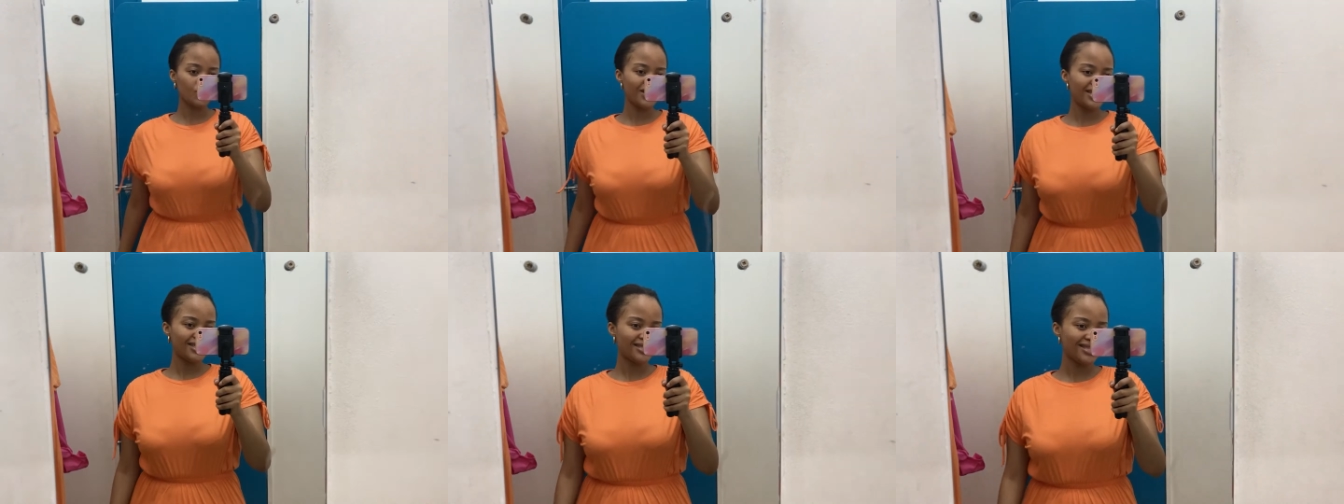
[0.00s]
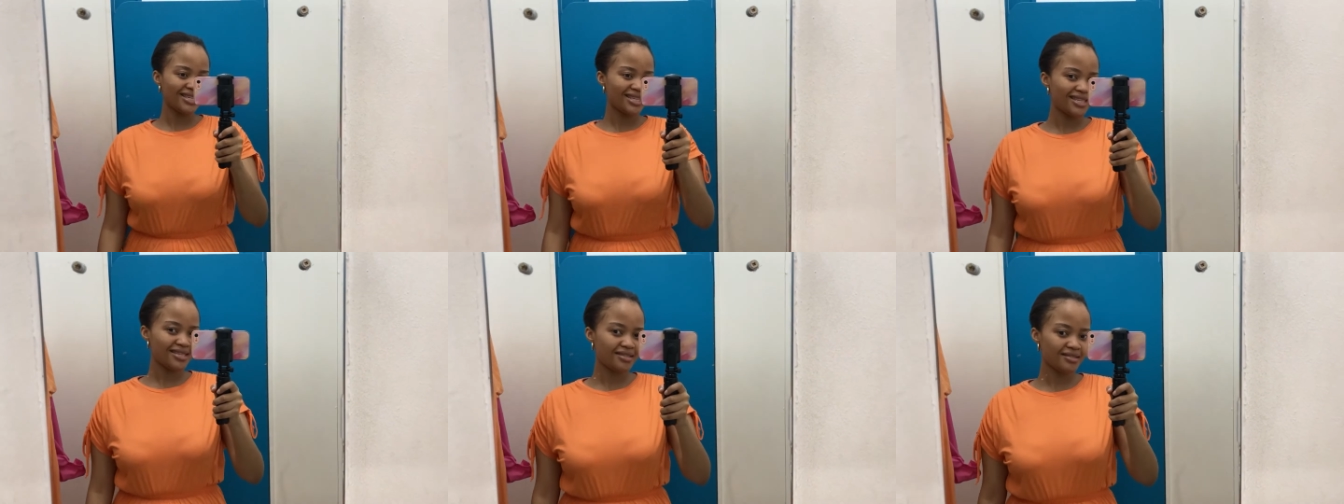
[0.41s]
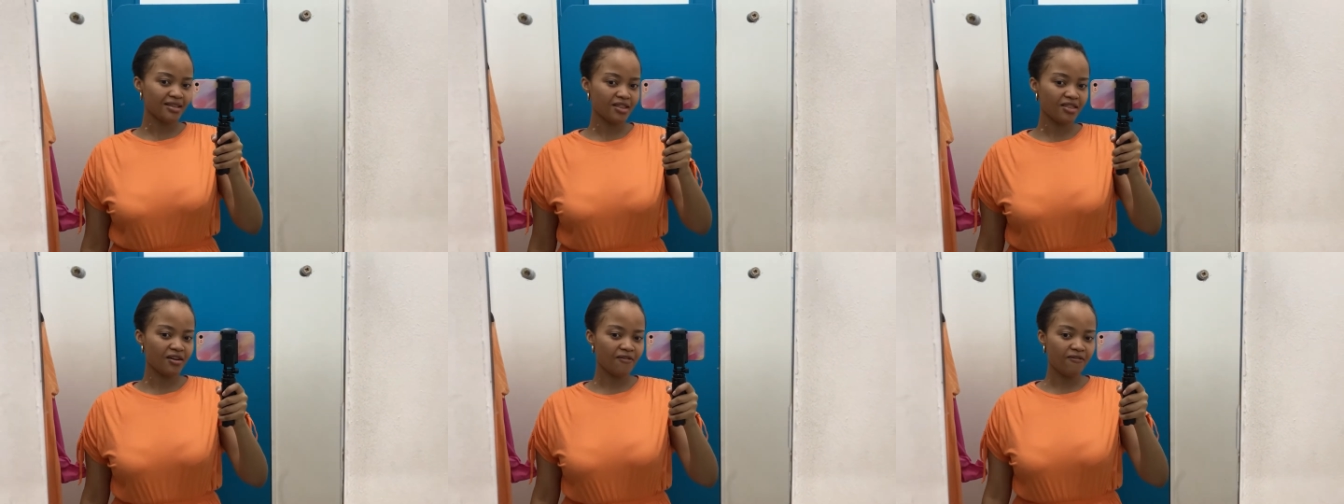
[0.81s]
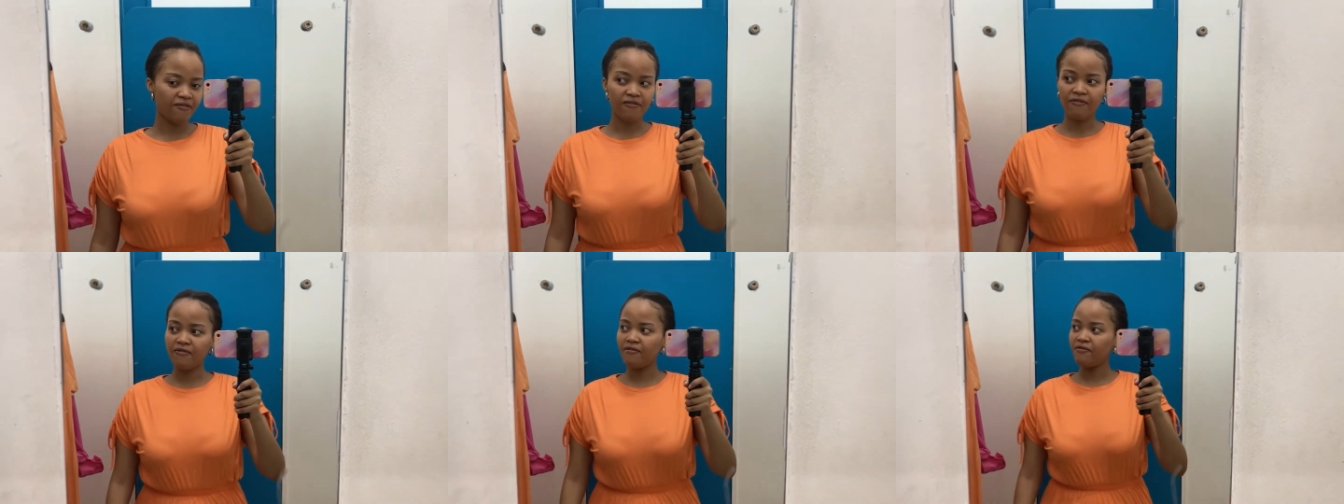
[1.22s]
this is the
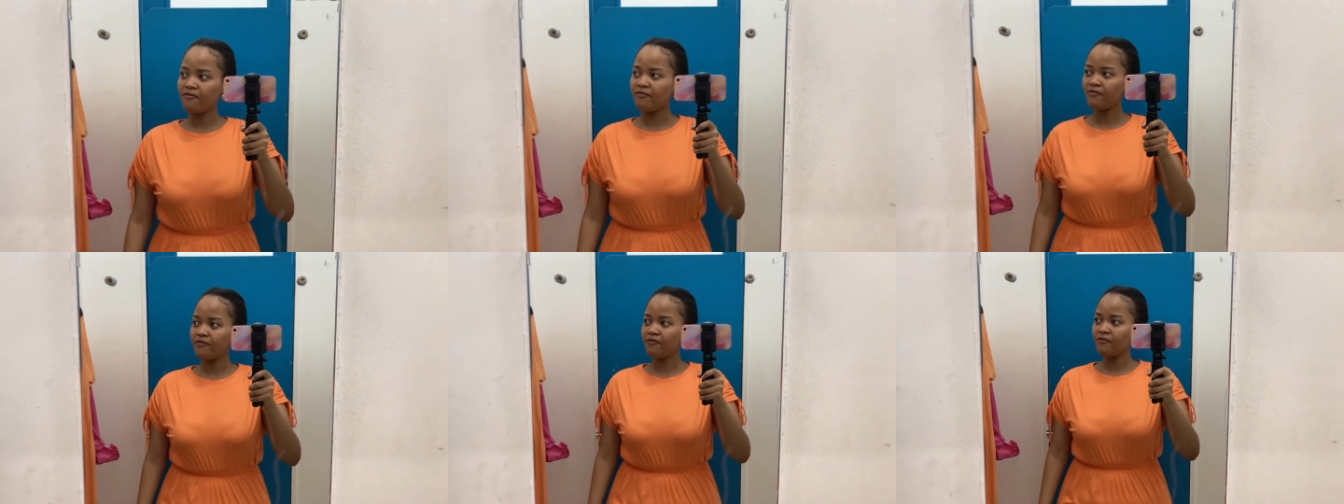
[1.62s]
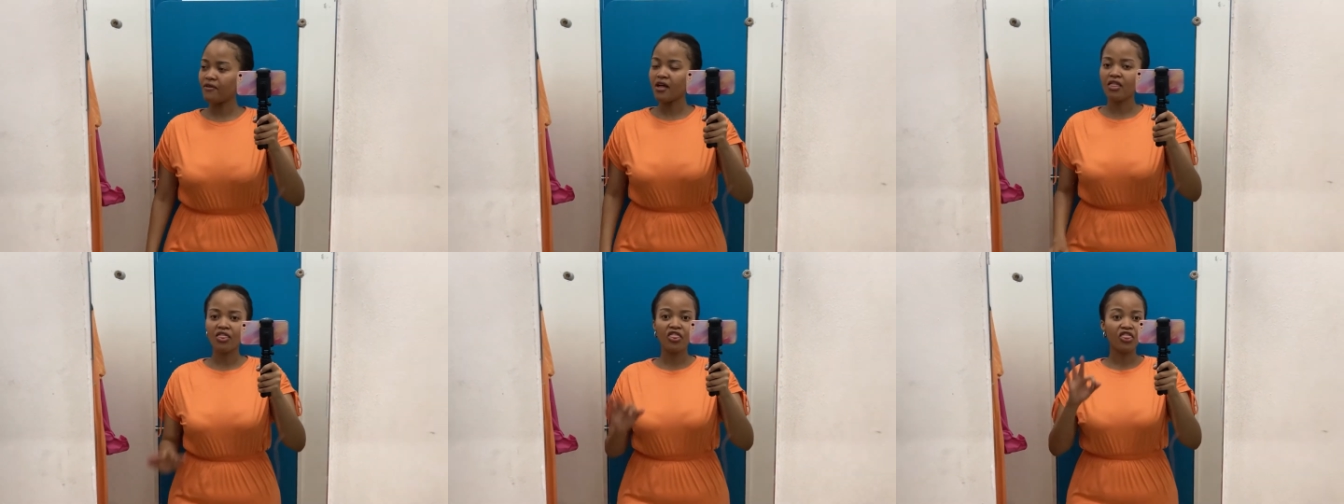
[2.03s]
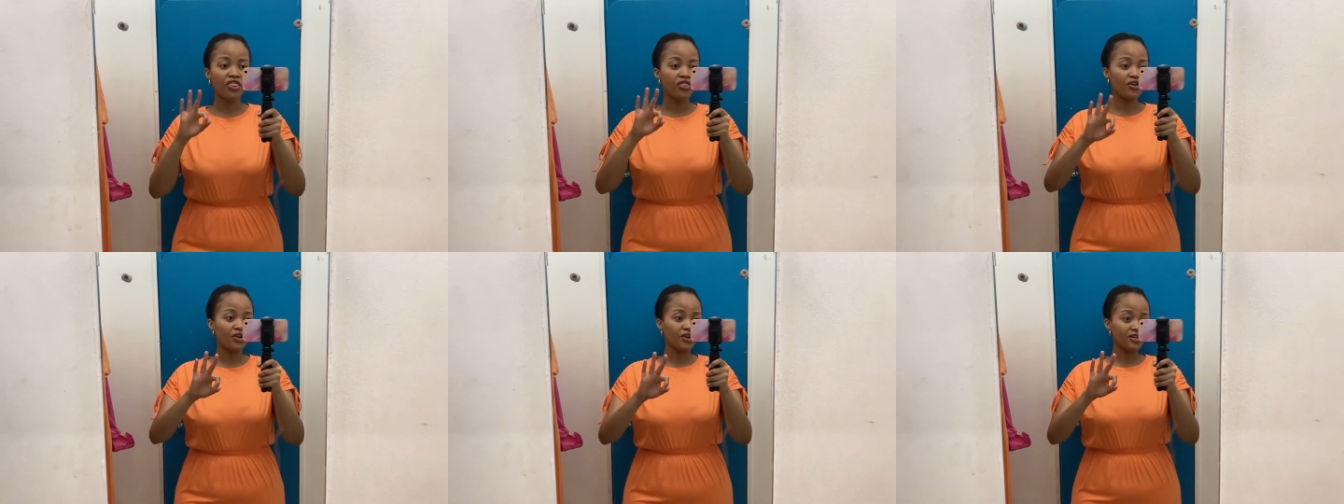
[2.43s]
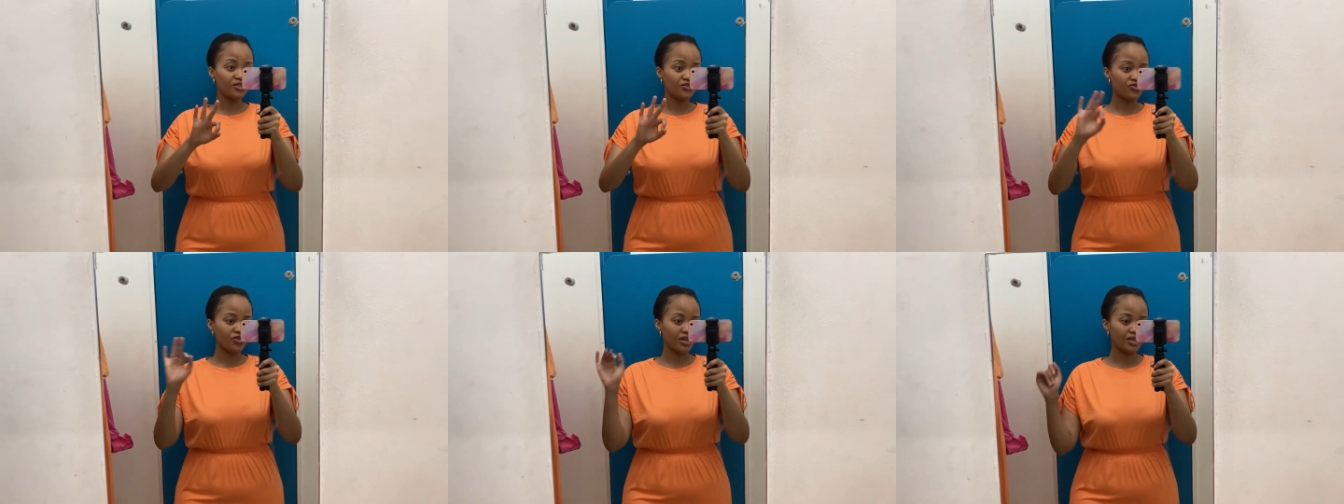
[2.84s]
third
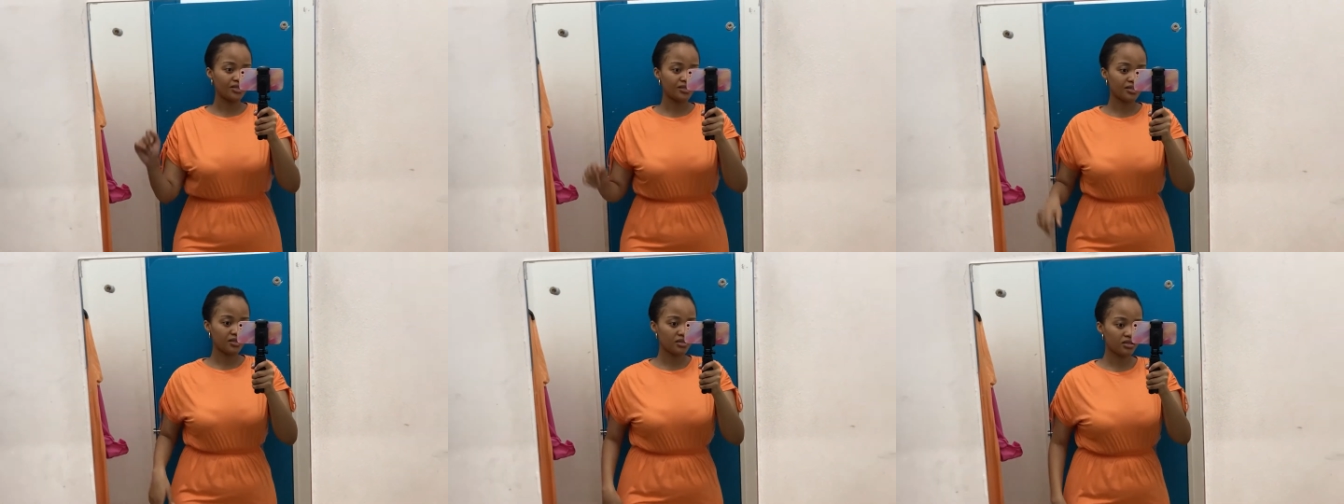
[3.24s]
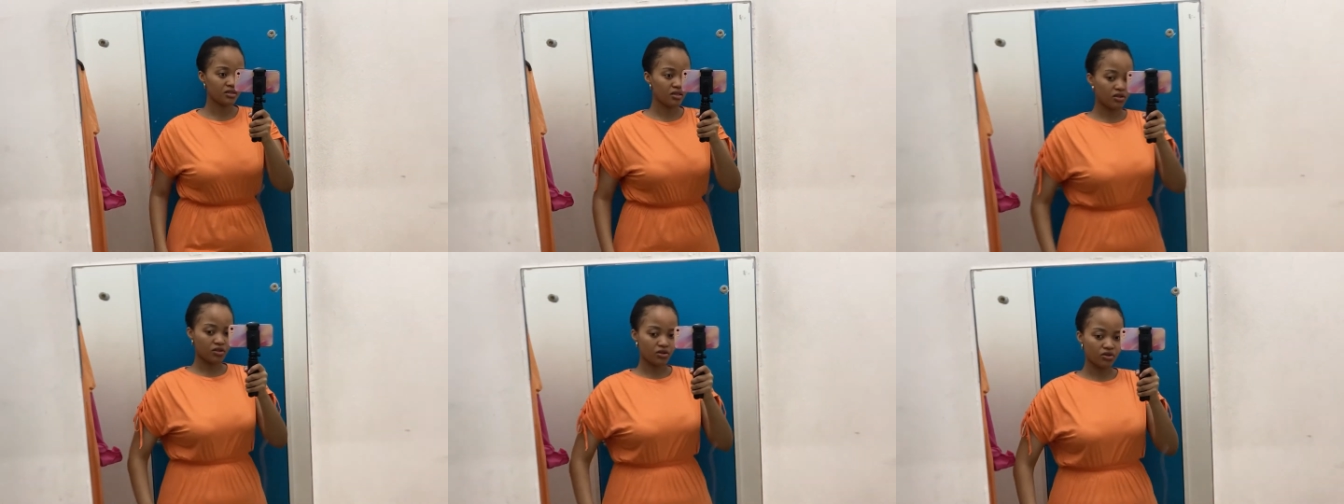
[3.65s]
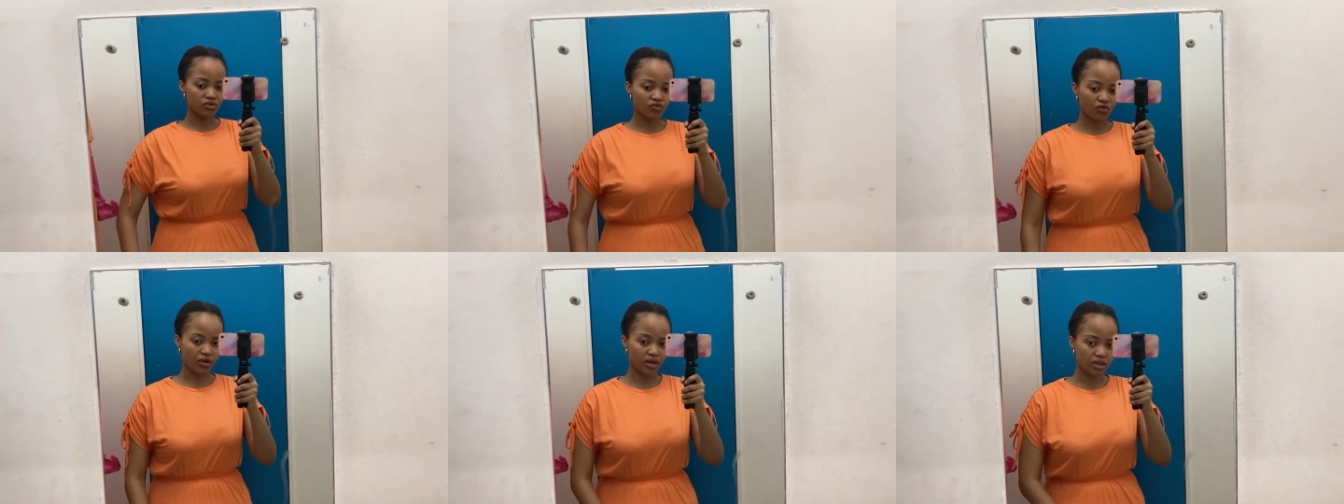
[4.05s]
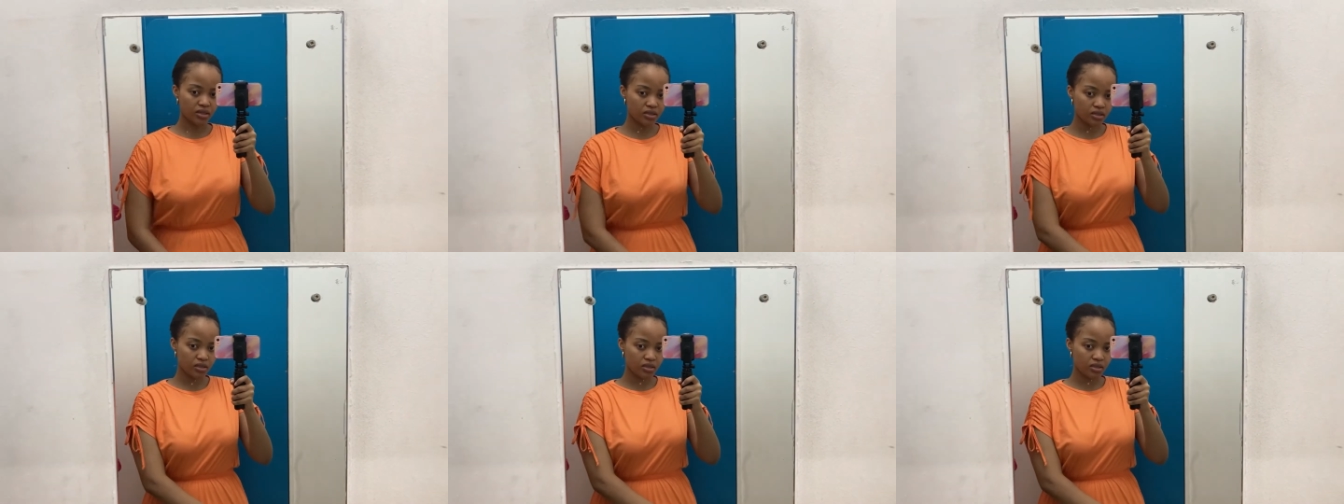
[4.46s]
dress. This is the third dress.